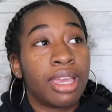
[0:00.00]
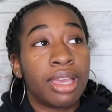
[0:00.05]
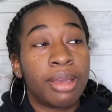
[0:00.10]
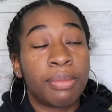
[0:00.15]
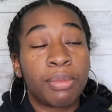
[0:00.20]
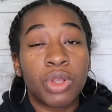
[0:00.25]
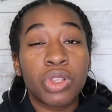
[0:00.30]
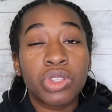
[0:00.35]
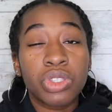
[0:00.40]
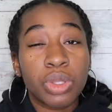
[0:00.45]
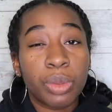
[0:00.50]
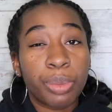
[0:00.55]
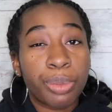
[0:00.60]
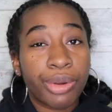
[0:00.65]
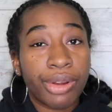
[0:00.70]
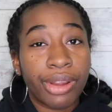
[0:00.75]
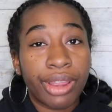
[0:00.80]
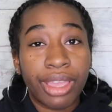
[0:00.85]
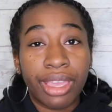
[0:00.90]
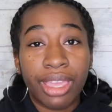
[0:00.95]
i'm also
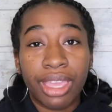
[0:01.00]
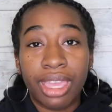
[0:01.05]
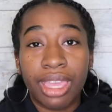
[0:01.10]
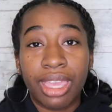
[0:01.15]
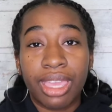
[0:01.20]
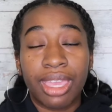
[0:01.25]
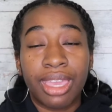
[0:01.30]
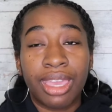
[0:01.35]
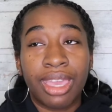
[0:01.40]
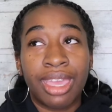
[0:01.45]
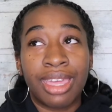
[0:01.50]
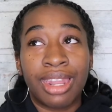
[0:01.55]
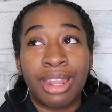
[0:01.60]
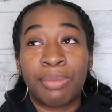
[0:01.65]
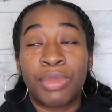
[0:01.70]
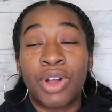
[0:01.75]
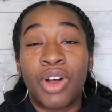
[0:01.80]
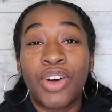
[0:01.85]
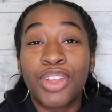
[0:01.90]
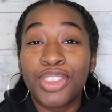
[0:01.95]
praying and
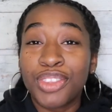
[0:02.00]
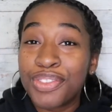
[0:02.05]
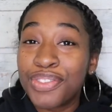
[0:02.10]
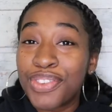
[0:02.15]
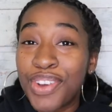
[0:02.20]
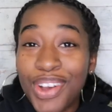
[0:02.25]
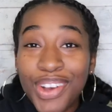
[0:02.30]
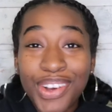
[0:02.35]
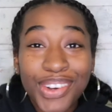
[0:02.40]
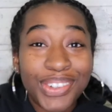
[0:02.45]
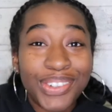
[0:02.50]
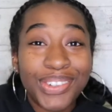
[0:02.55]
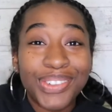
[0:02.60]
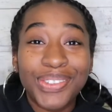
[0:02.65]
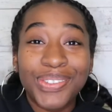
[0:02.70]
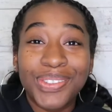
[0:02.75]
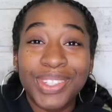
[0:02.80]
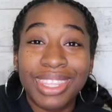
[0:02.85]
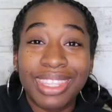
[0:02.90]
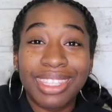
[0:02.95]
i'm on the
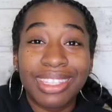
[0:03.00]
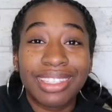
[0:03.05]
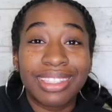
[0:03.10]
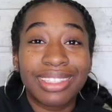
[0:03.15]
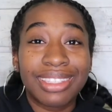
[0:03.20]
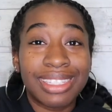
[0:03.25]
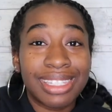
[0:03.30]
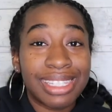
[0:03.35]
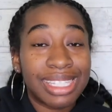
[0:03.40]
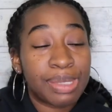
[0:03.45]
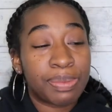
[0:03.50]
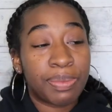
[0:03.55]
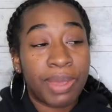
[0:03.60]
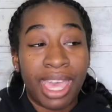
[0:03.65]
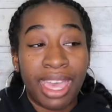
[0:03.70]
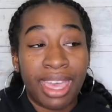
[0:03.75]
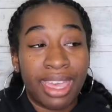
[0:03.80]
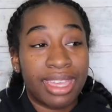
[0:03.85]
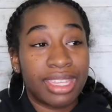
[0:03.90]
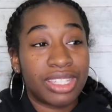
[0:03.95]
phone with the
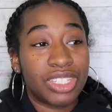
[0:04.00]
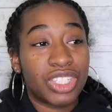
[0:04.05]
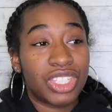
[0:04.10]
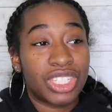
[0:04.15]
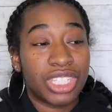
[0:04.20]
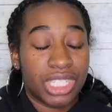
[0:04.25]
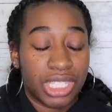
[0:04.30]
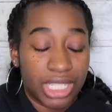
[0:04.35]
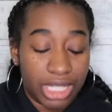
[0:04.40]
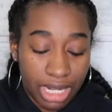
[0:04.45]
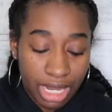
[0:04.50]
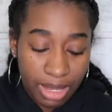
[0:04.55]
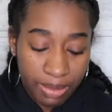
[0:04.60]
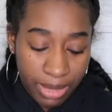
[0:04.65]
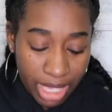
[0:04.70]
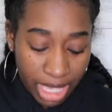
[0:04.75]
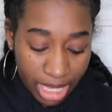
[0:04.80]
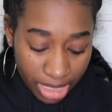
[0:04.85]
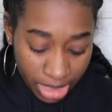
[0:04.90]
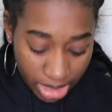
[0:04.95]
dispatch
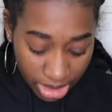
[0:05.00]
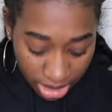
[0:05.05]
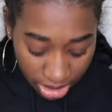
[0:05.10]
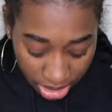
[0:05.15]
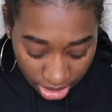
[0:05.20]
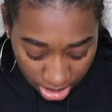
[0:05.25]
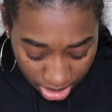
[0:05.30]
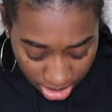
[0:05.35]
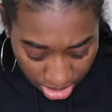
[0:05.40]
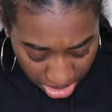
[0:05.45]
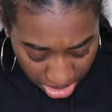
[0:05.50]
ashy